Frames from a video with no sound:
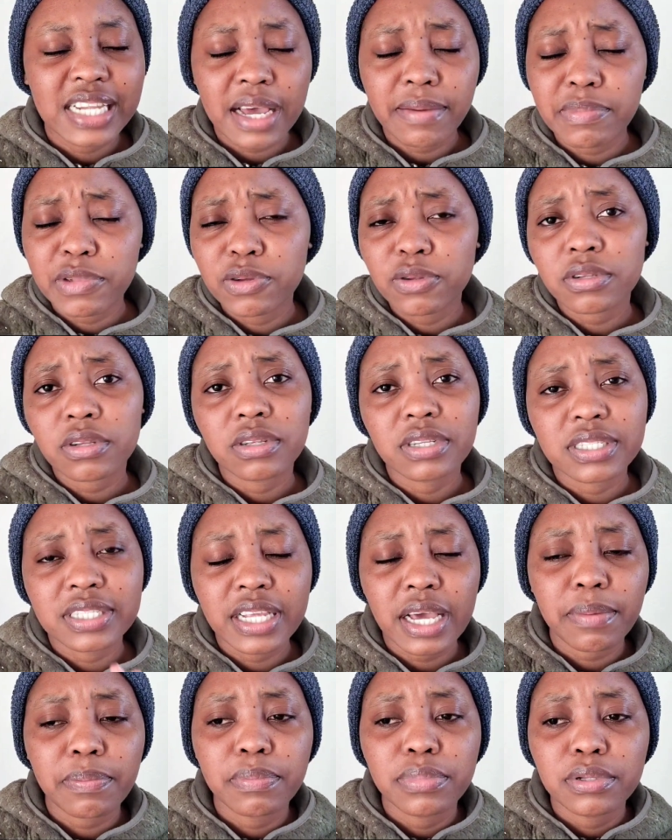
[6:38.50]

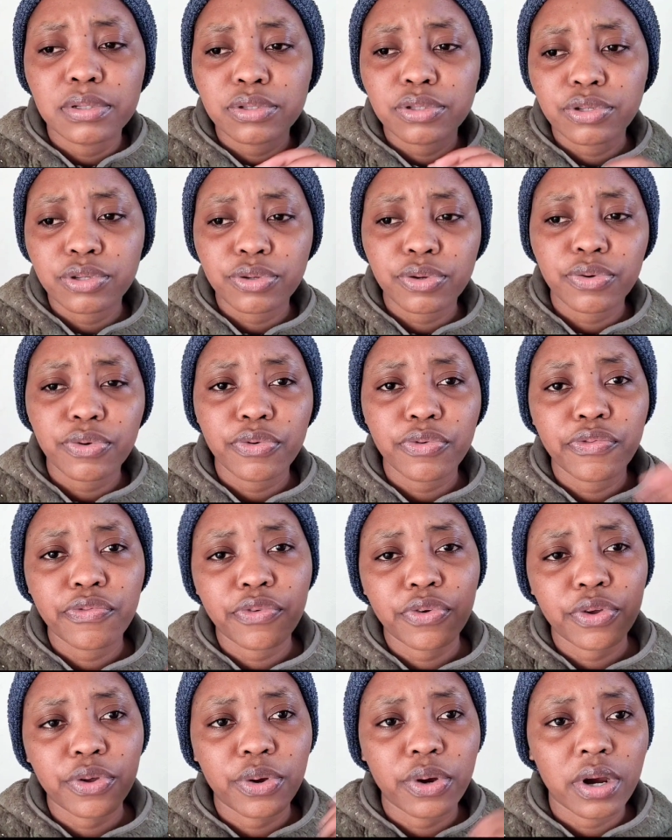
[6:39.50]
W2
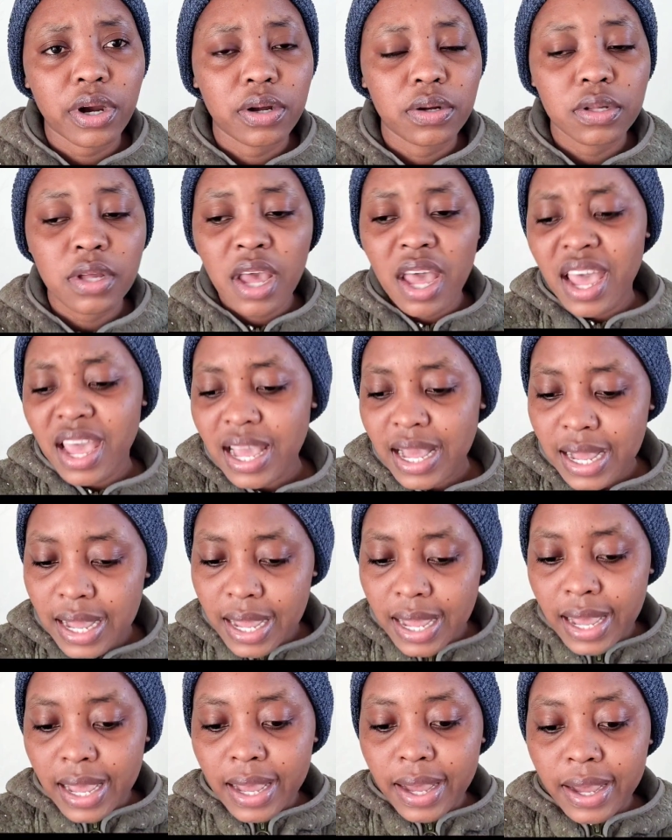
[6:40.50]
for your house.
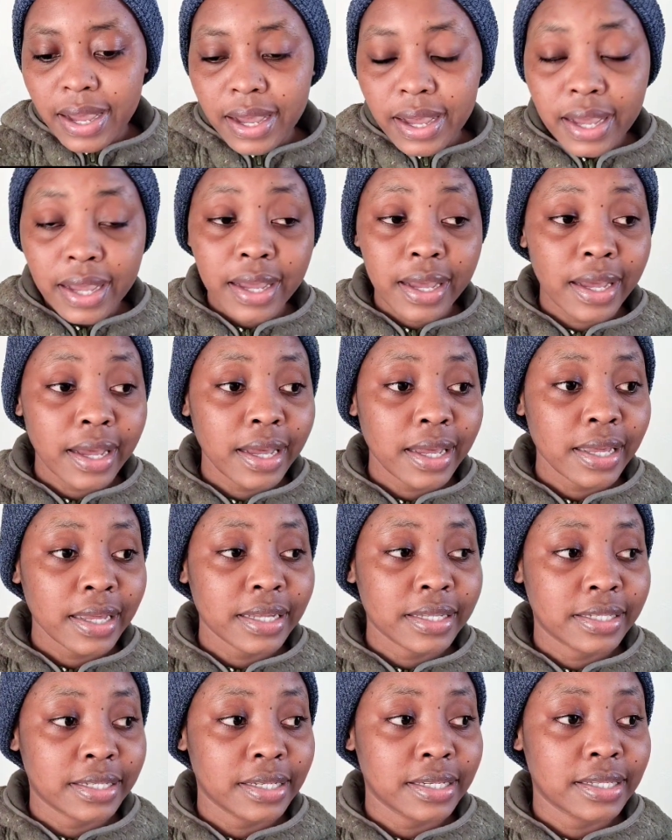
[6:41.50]

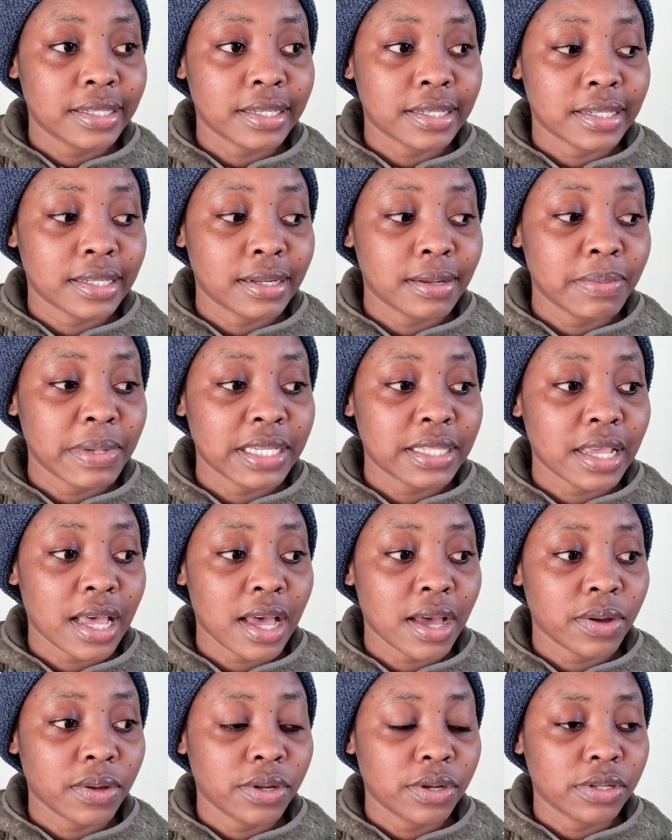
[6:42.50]
Hi Jesus,
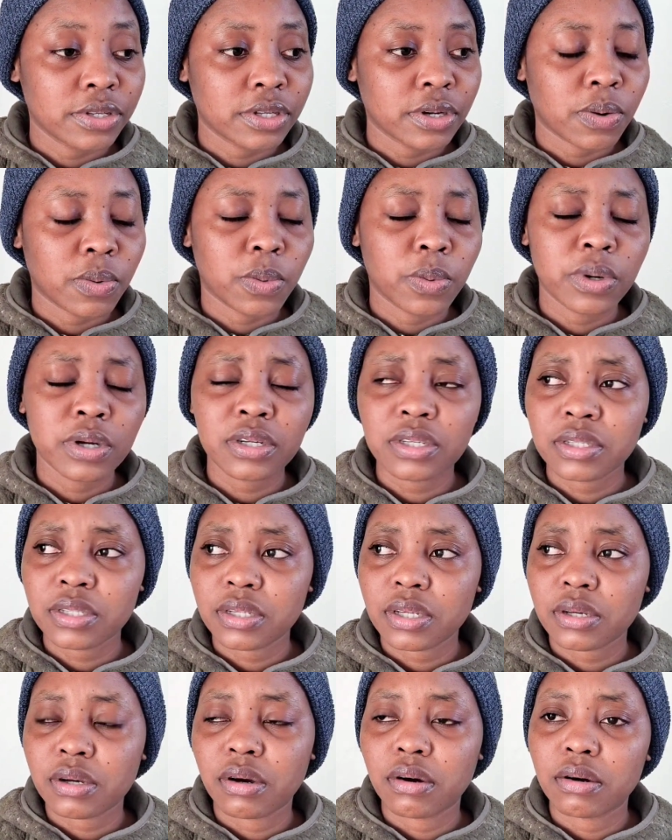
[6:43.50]
nimesahau hiyo, you know what
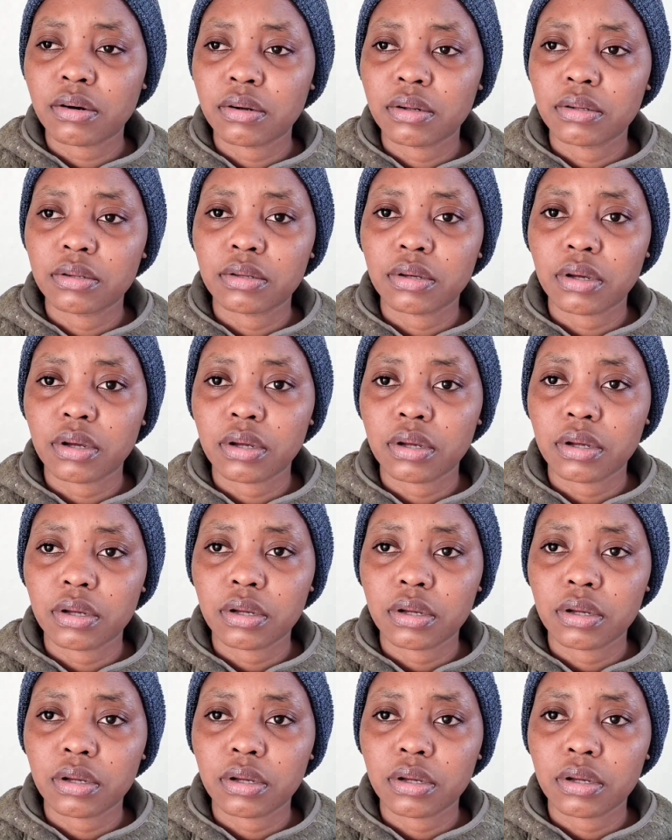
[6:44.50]
is it called,